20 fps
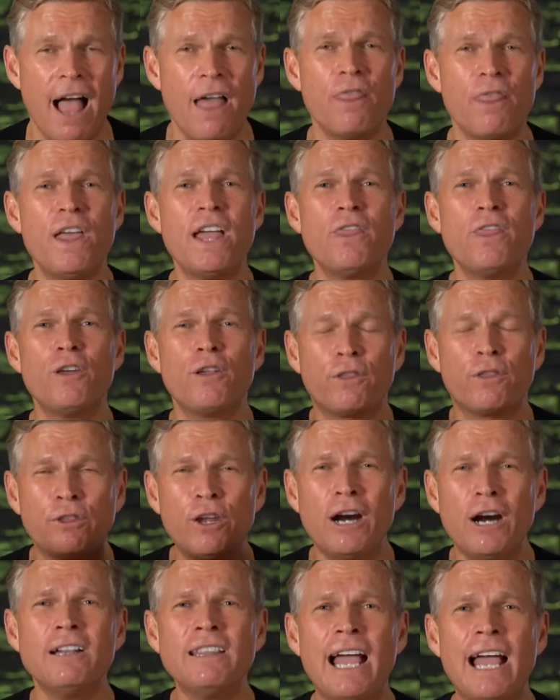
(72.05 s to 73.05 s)
And then the
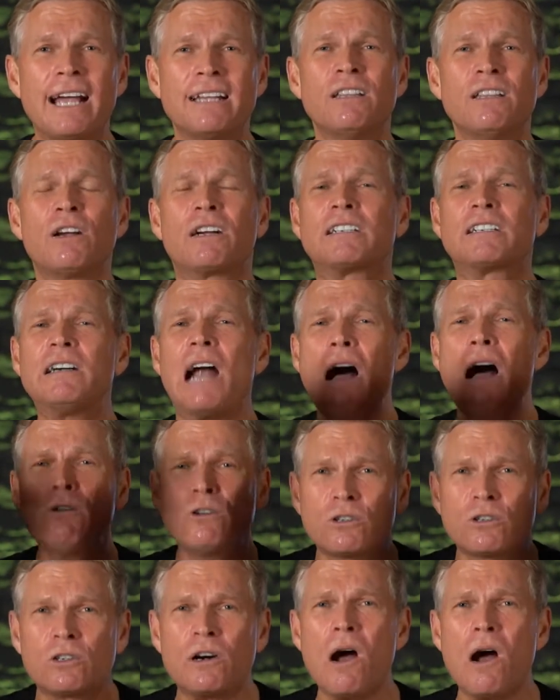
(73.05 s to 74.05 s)
third night, the
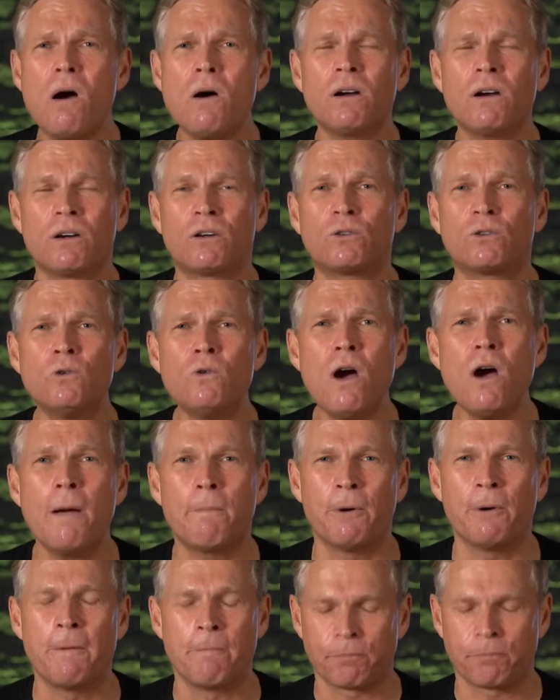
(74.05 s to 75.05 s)
crowd grew
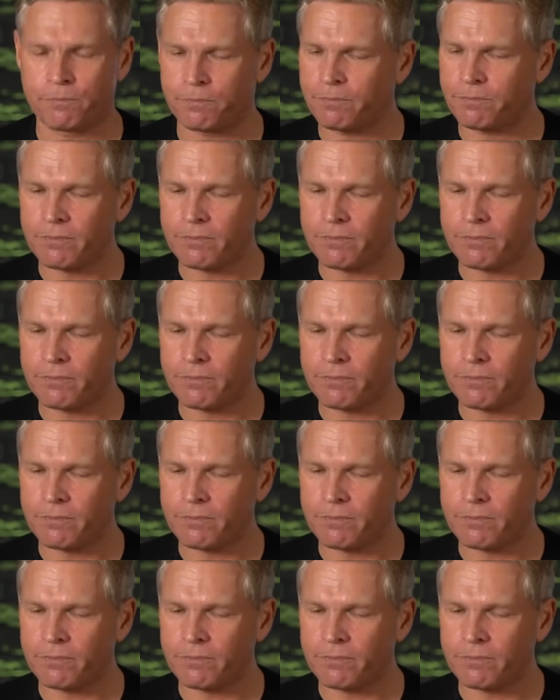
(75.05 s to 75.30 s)
up.